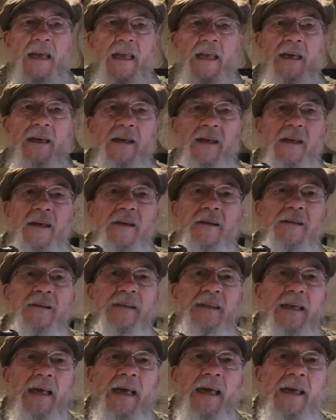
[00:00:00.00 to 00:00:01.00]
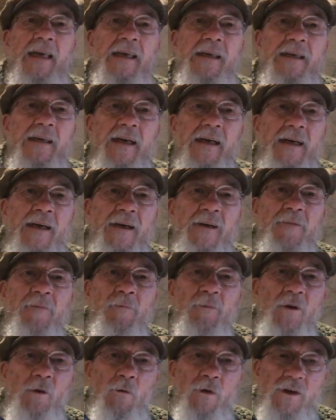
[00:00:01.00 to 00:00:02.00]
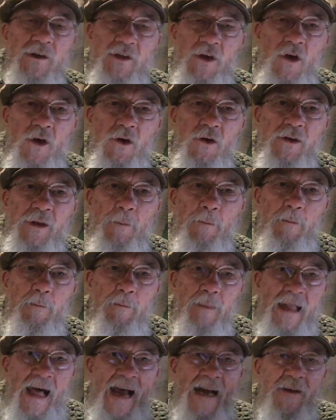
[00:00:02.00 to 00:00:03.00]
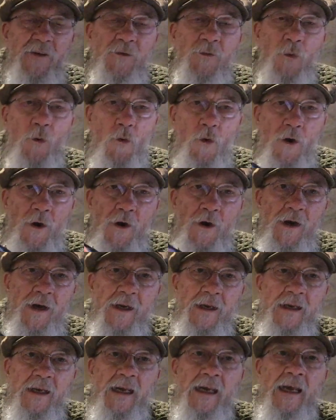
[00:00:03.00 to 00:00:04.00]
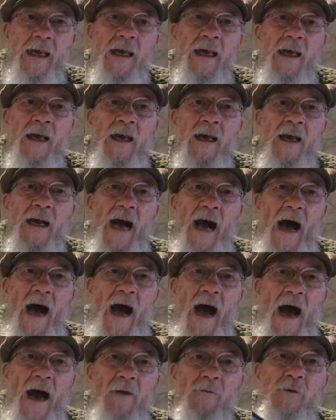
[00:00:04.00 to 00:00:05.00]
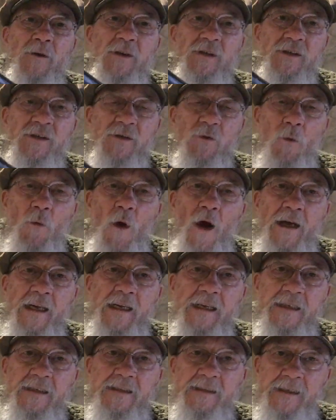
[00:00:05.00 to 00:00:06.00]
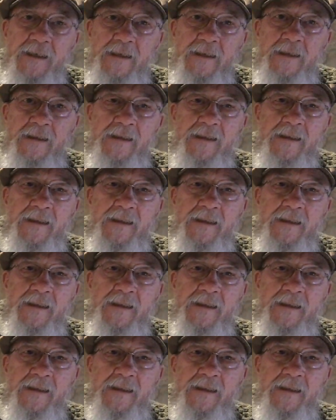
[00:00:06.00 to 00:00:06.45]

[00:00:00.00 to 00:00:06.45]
It is what's called a Blackthorn Irish walking stick.